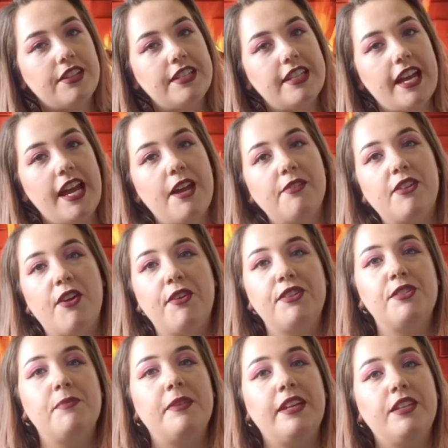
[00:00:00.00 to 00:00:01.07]
today I'm going
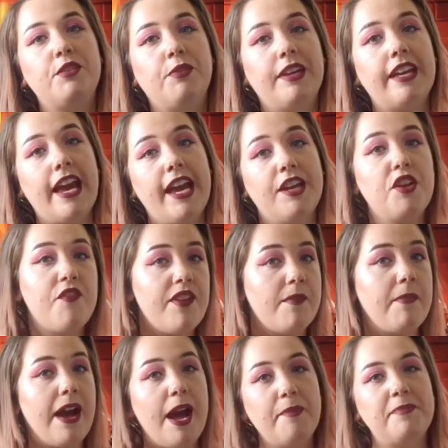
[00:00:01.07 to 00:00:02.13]
to be doing a
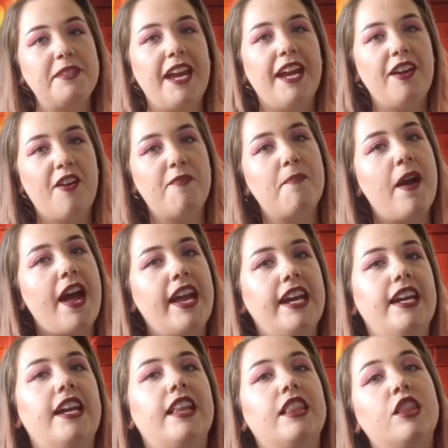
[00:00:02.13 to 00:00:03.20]
November update of
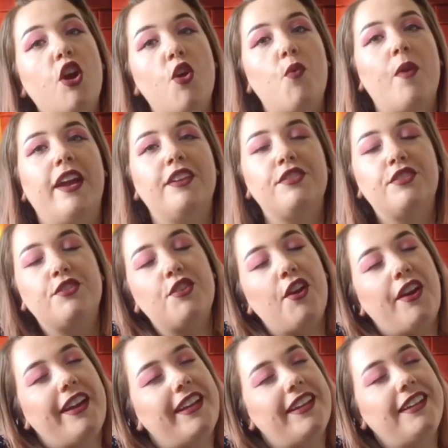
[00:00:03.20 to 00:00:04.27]
my low waste
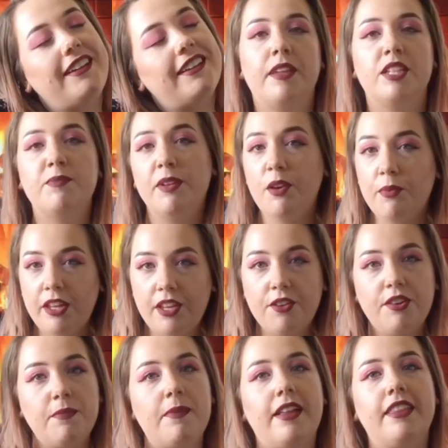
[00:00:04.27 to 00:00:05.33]
journey. It's been a really
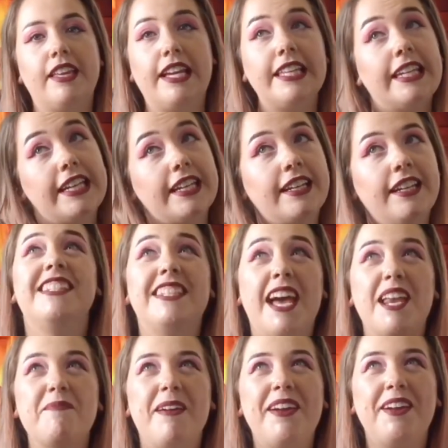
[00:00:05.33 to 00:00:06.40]
good month, I think. I
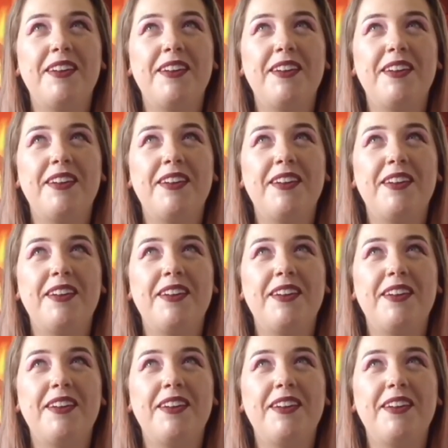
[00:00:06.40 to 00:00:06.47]
started my own